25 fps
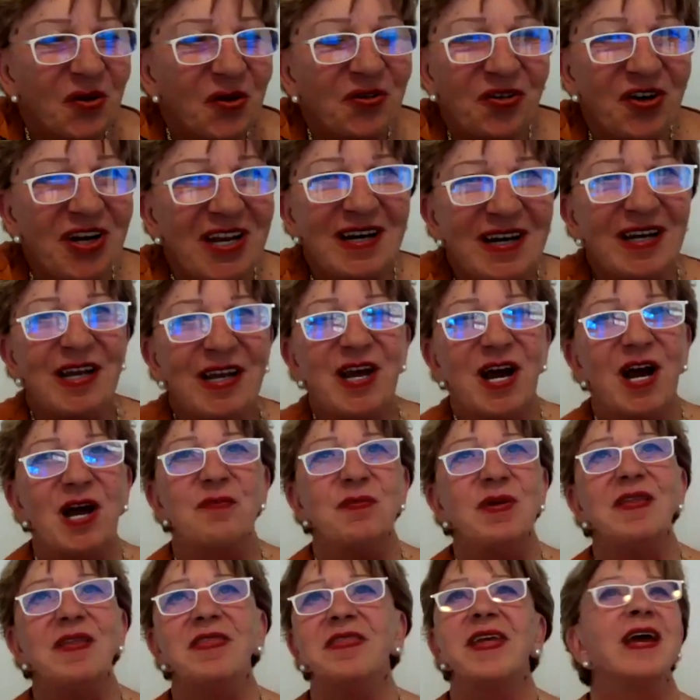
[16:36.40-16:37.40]
really. I
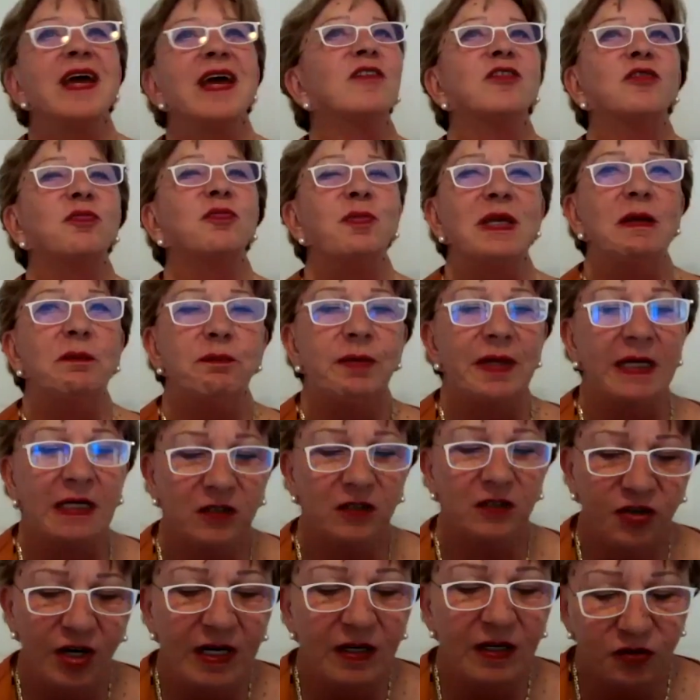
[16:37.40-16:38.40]
mean, there has been
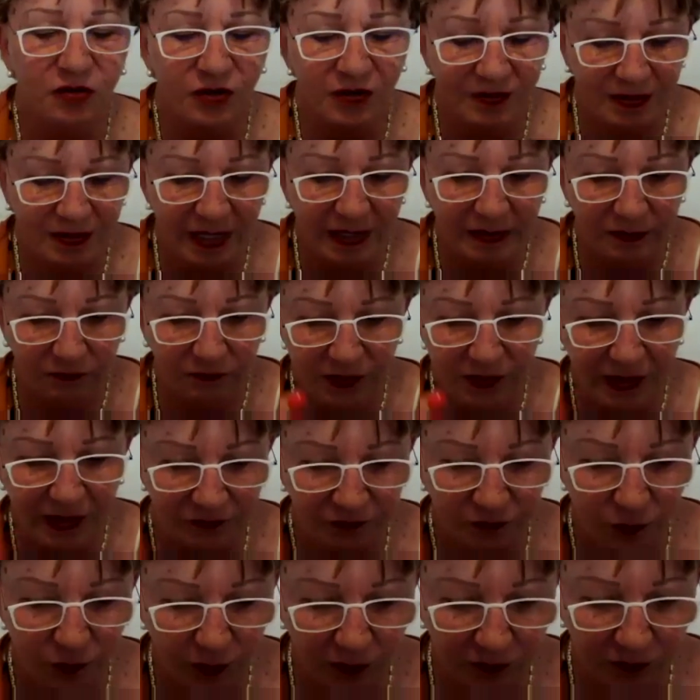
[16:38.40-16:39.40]
big changes, like we
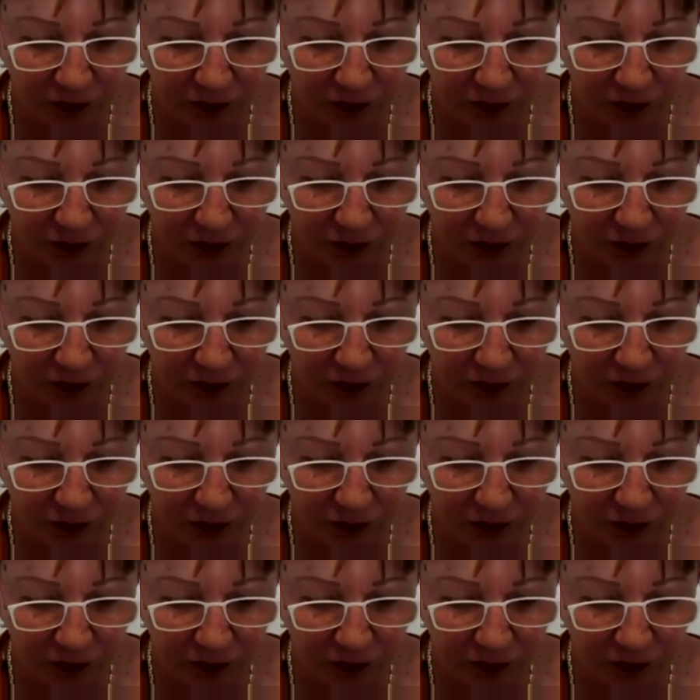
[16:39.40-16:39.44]
have heard